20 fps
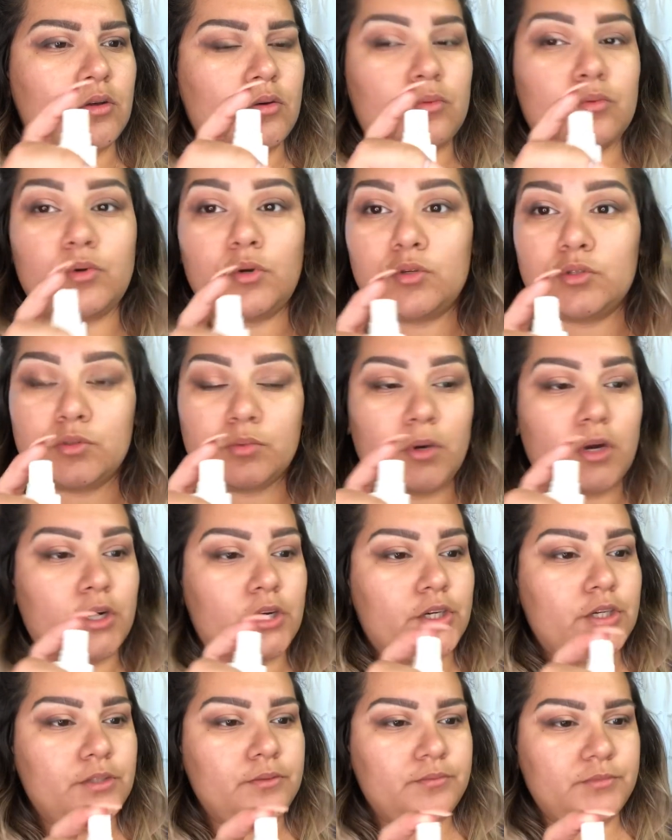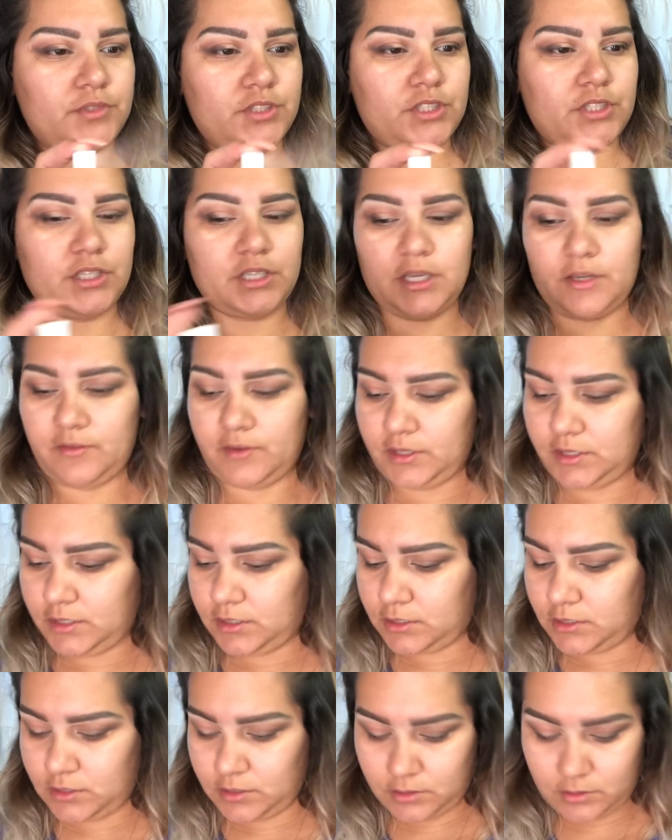rose water, just to give
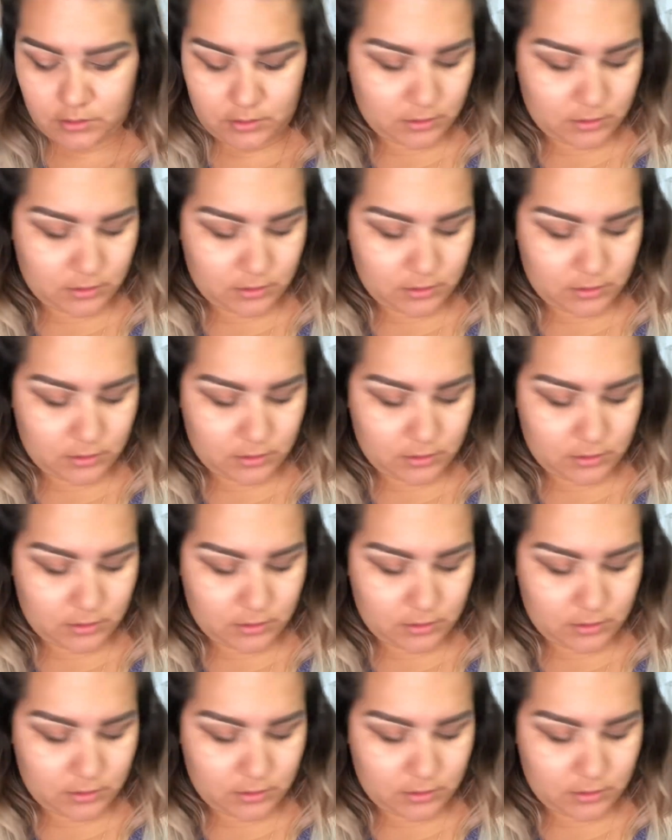it,